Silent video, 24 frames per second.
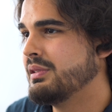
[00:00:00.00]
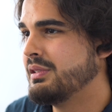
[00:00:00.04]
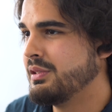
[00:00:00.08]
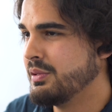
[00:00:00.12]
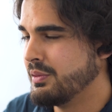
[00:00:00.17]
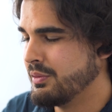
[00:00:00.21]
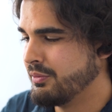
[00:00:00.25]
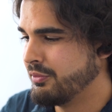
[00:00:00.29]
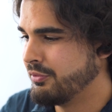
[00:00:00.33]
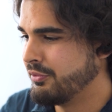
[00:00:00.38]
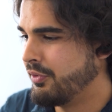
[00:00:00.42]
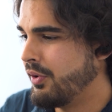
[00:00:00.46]

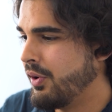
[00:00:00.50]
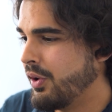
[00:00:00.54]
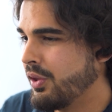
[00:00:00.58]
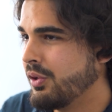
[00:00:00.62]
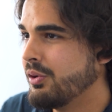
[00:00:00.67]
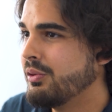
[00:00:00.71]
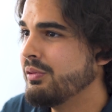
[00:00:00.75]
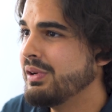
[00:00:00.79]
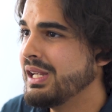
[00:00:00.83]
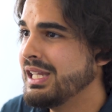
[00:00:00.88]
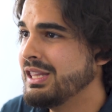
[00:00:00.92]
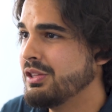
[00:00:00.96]
to
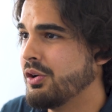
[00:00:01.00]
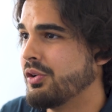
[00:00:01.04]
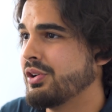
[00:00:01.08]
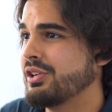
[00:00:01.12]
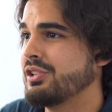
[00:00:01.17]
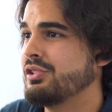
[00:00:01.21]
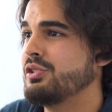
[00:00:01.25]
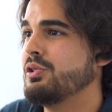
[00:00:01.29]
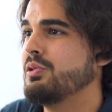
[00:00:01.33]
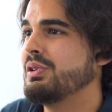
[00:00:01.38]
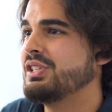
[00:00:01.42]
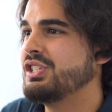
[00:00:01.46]
follow in
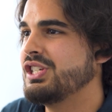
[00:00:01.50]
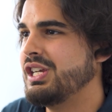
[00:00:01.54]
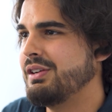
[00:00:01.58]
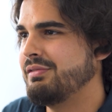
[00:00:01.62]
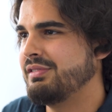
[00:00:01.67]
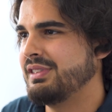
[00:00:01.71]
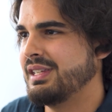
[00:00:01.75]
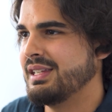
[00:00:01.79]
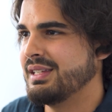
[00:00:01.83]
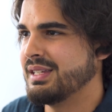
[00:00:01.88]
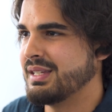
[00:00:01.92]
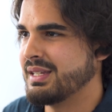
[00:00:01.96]
order to
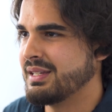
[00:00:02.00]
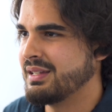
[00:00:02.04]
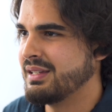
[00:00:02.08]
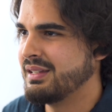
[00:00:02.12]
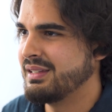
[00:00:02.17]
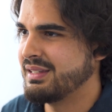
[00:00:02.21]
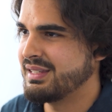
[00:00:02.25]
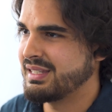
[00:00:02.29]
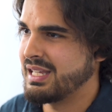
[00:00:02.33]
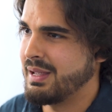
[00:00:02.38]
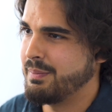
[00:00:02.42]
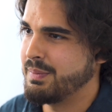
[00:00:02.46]
achieve these
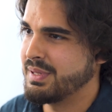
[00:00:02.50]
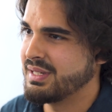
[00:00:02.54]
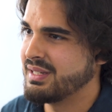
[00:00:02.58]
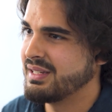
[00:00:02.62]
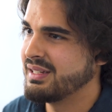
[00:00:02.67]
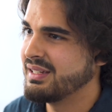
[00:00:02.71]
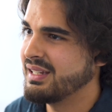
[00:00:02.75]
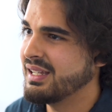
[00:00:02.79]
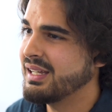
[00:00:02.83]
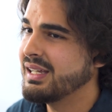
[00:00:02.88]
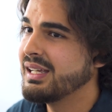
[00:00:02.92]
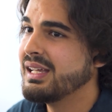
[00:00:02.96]

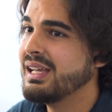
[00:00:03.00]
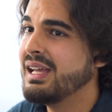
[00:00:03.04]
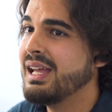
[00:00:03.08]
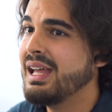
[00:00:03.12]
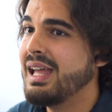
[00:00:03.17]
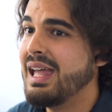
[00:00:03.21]
steps. Yeah?